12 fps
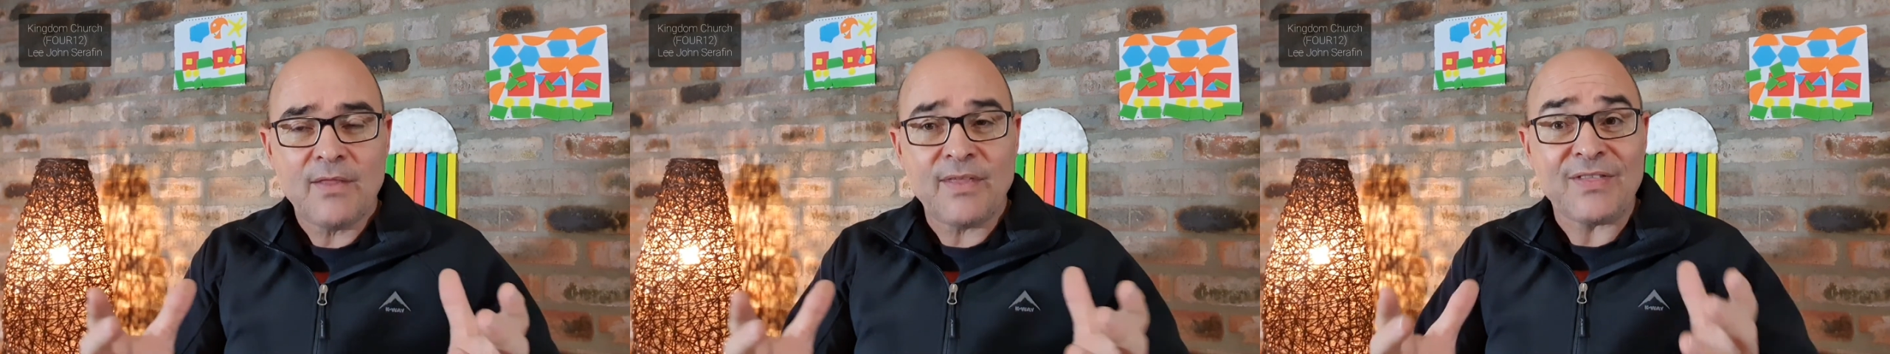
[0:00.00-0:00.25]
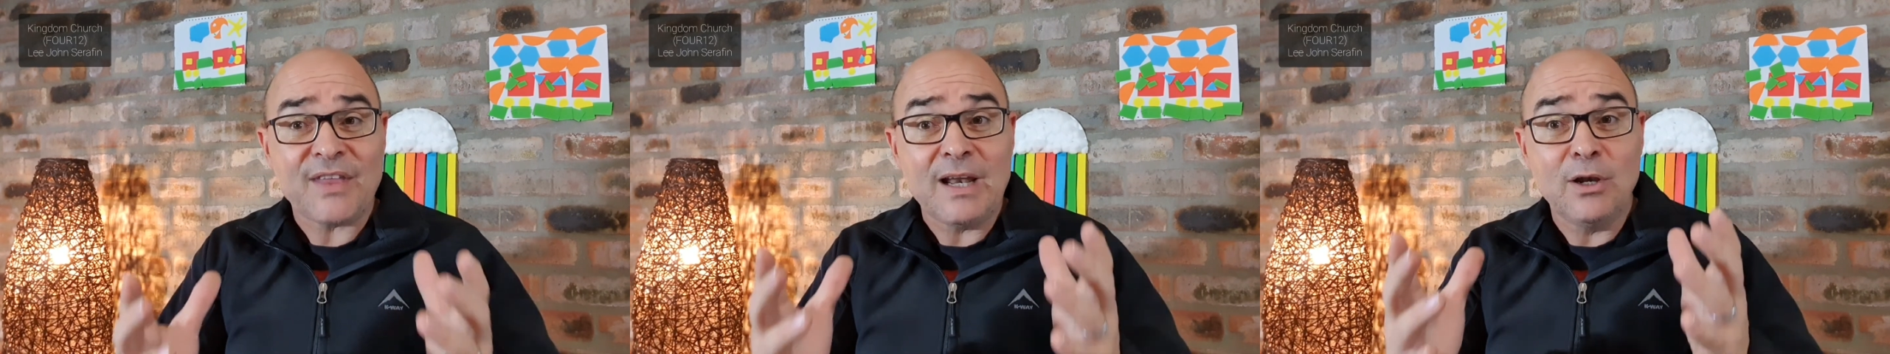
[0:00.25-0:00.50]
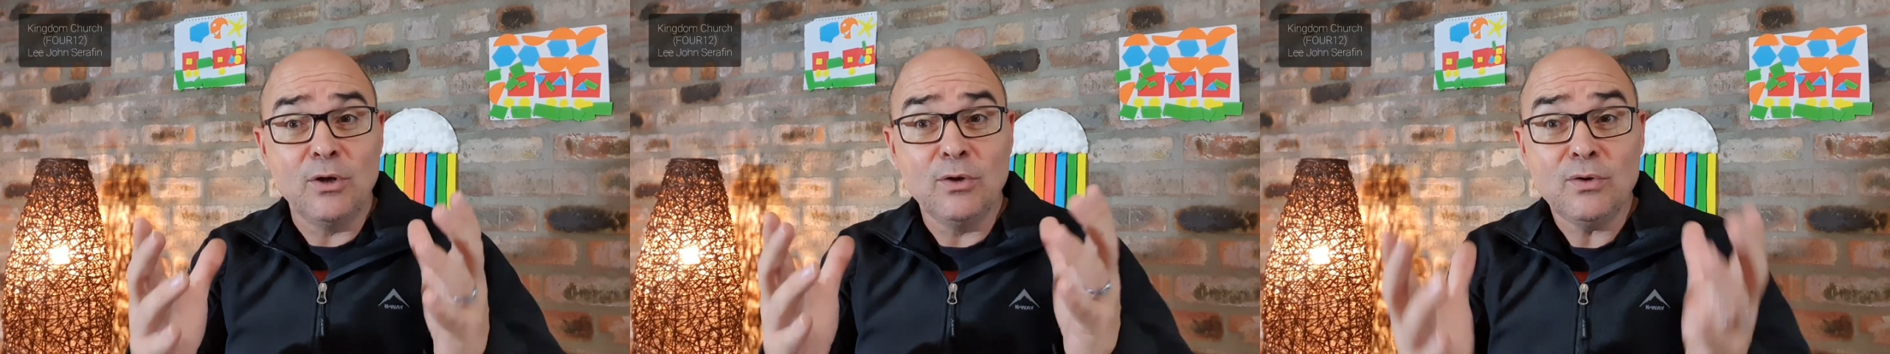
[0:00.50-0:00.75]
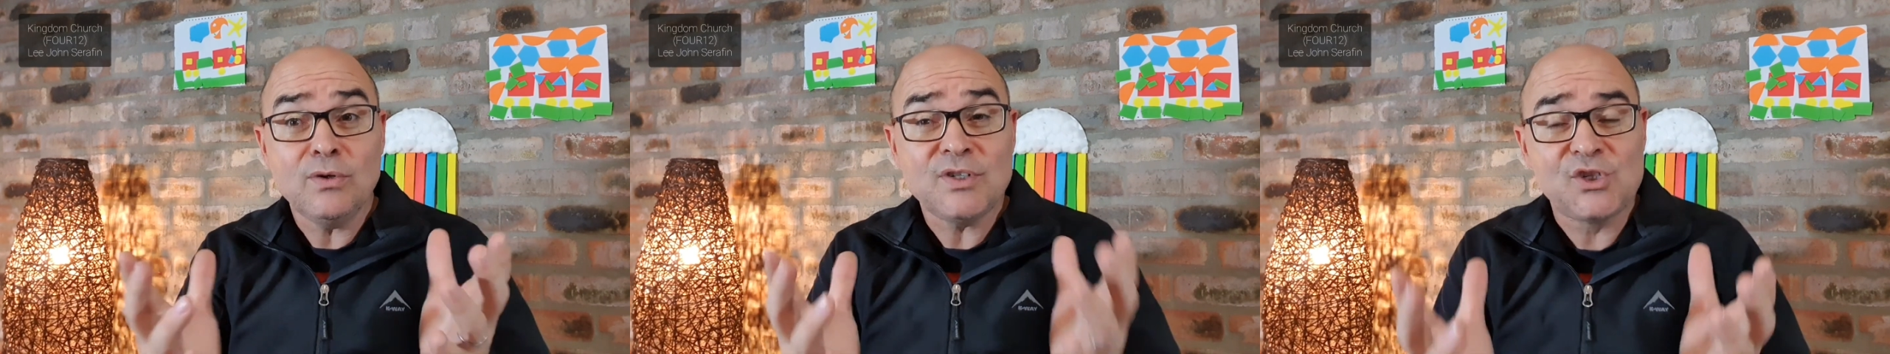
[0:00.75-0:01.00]
that they
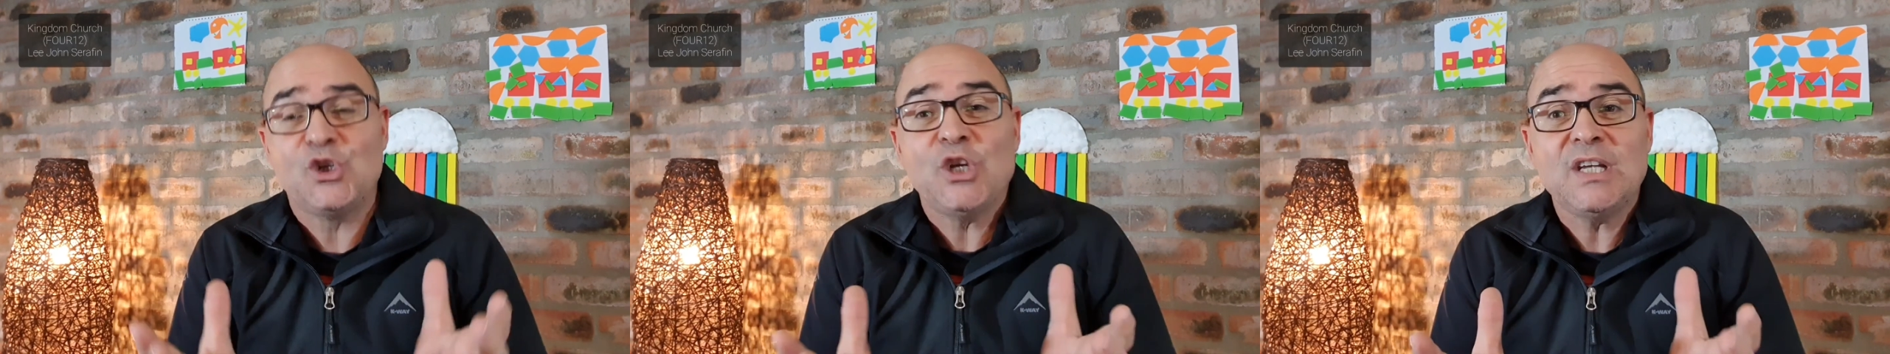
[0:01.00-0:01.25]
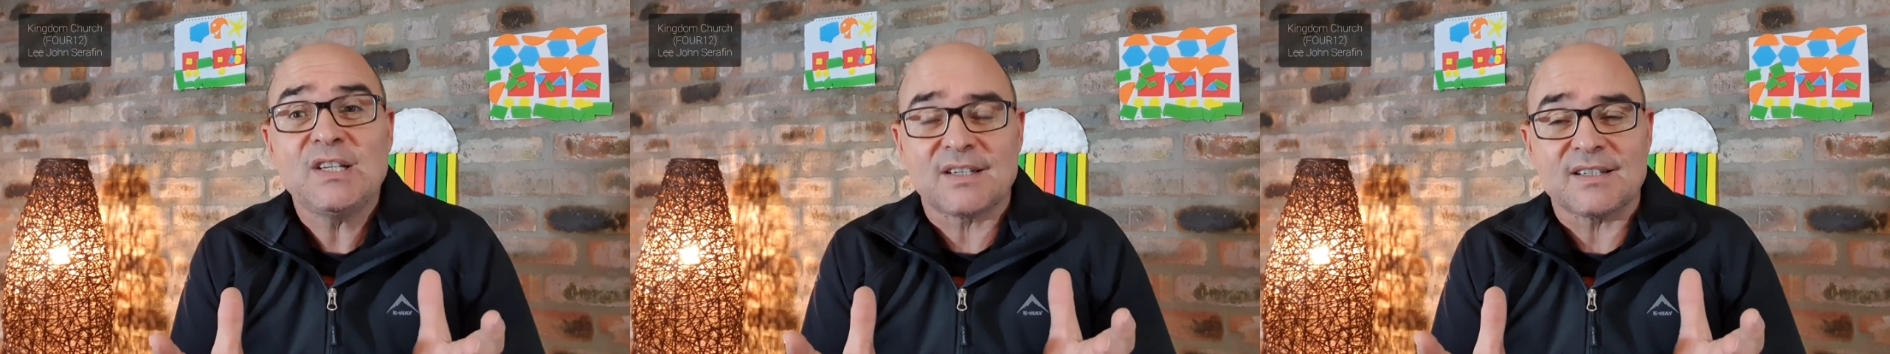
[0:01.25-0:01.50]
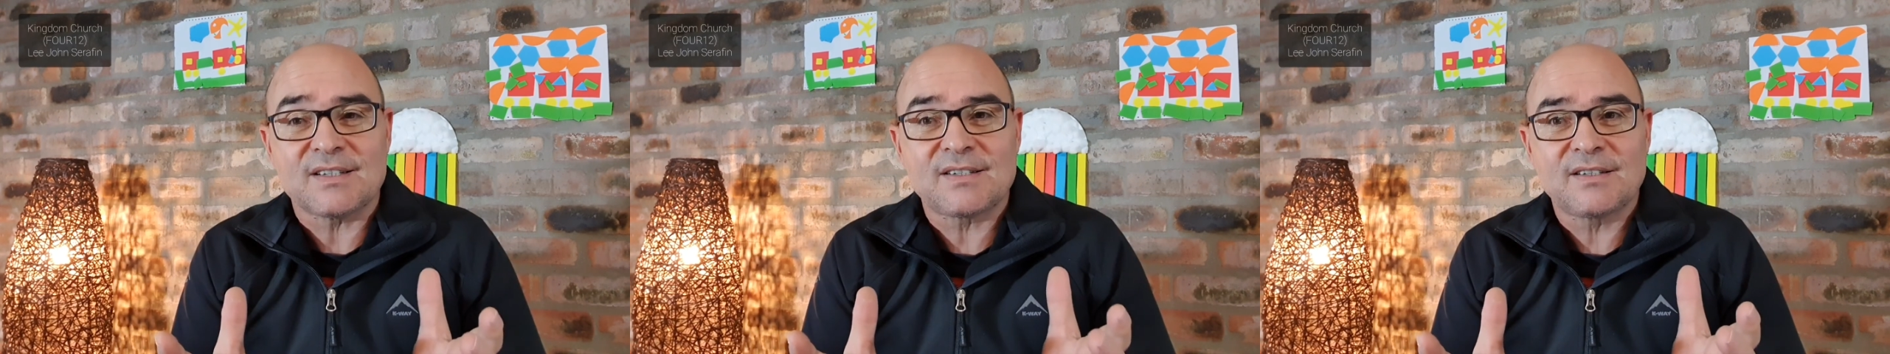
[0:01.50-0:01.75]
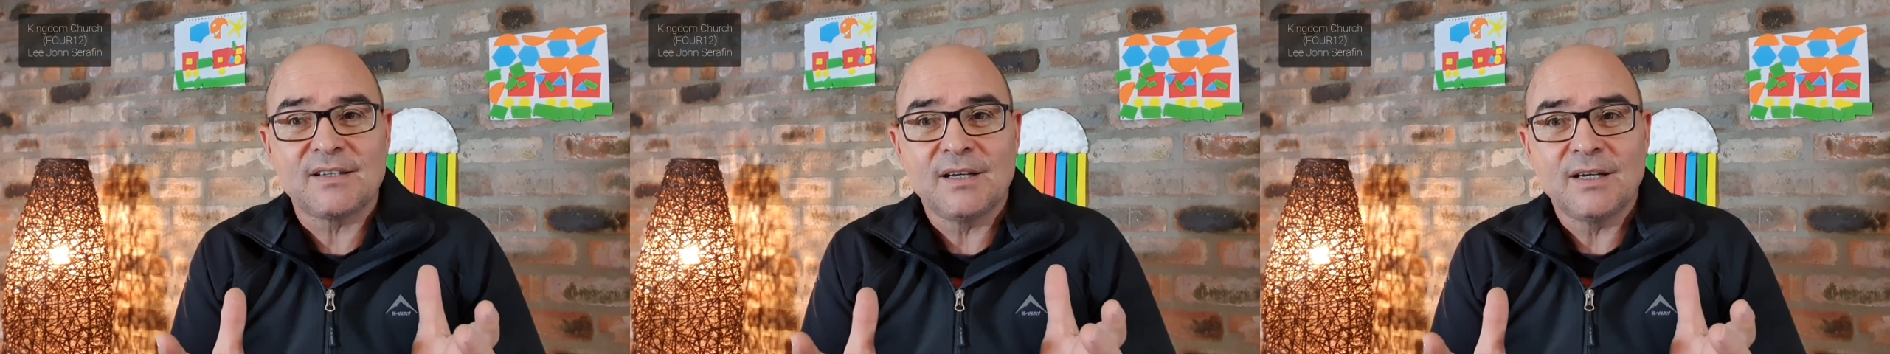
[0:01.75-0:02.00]
lose
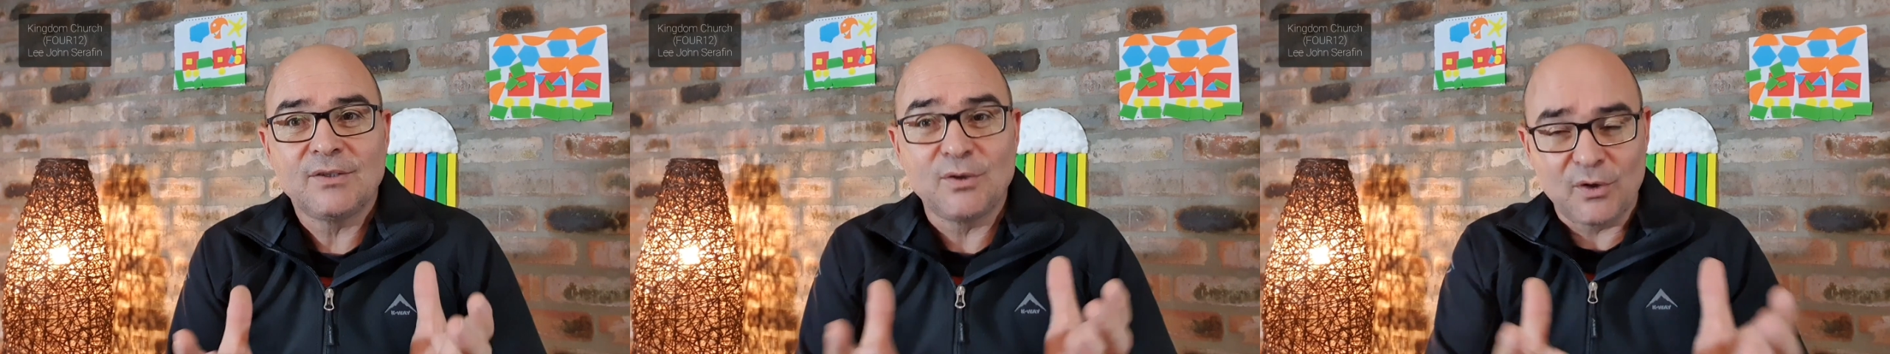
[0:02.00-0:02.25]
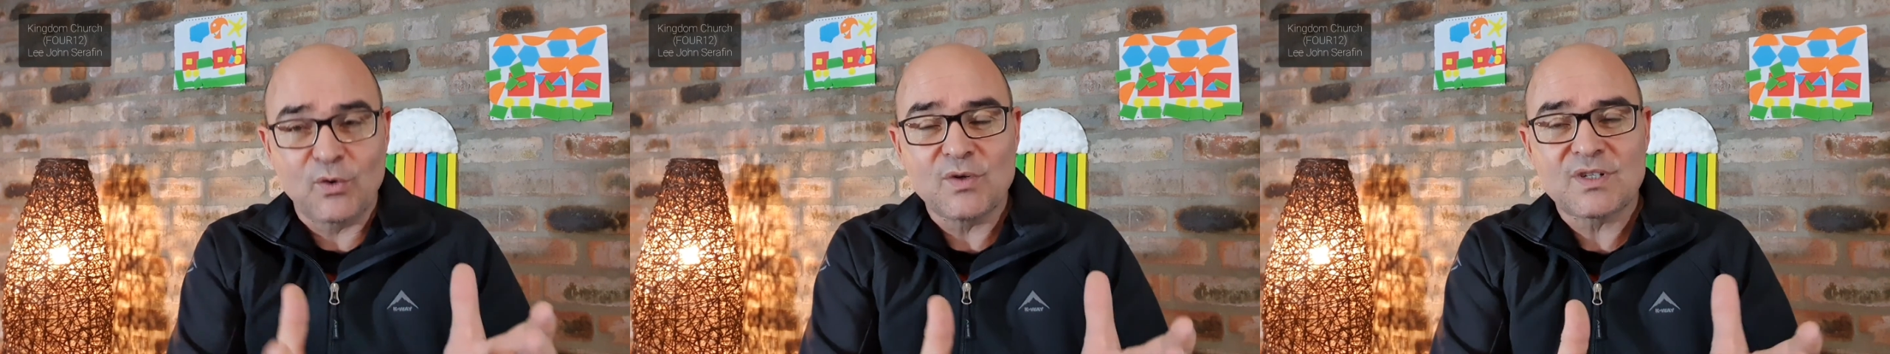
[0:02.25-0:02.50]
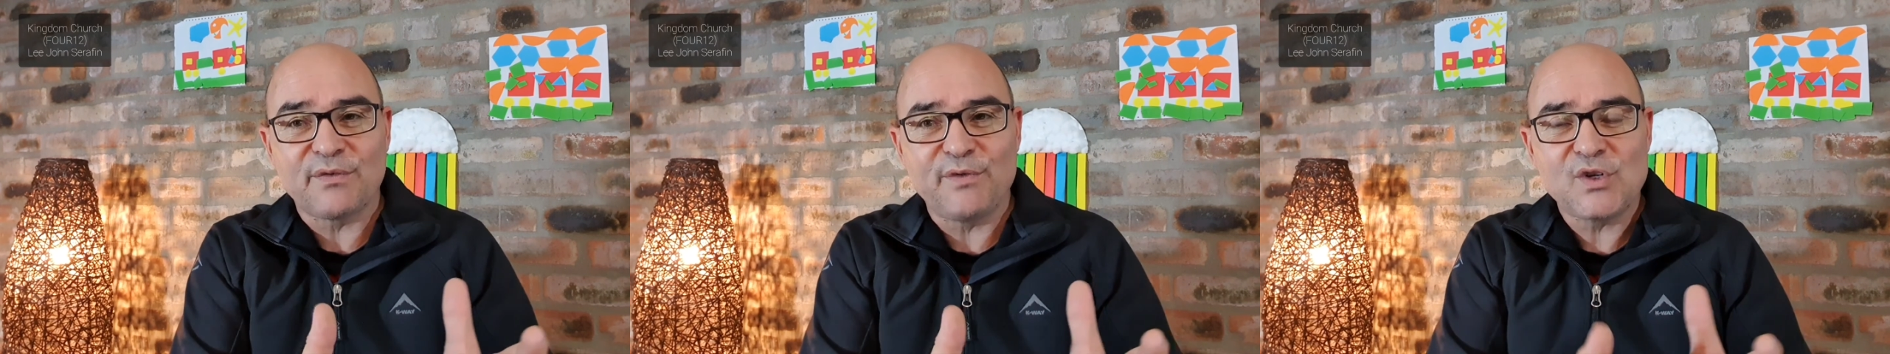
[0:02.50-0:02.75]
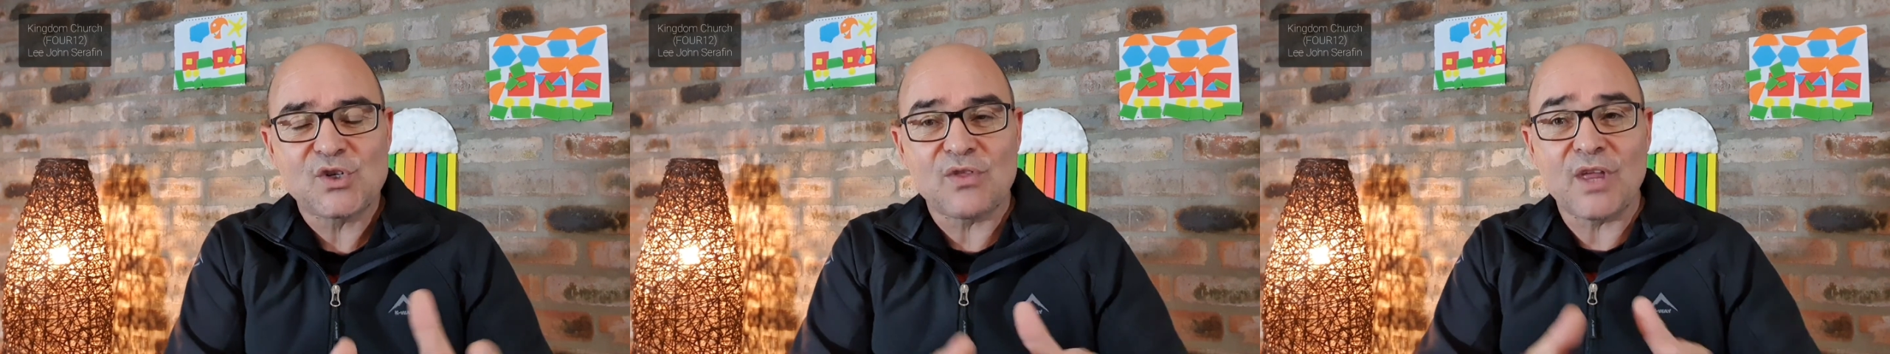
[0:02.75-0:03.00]
Jesus to the crucifixion.